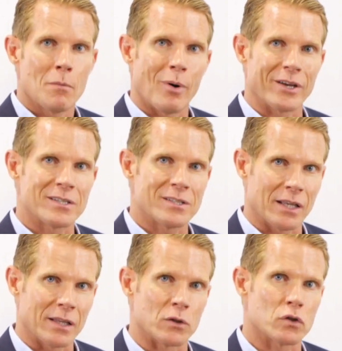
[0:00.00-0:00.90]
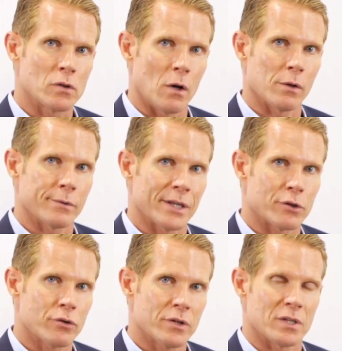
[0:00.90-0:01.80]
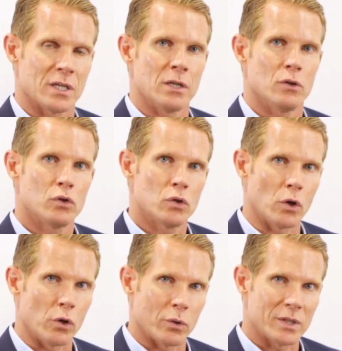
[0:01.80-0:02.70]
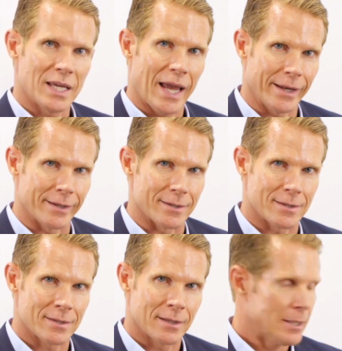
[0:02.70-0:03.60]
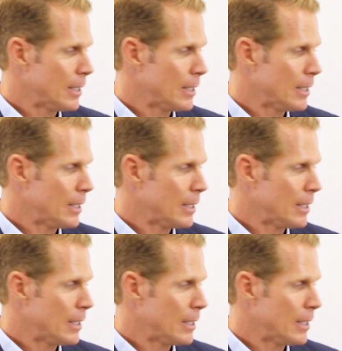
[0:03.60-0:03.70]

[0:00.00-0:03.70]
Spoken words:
by selling solar electricity to your tenants.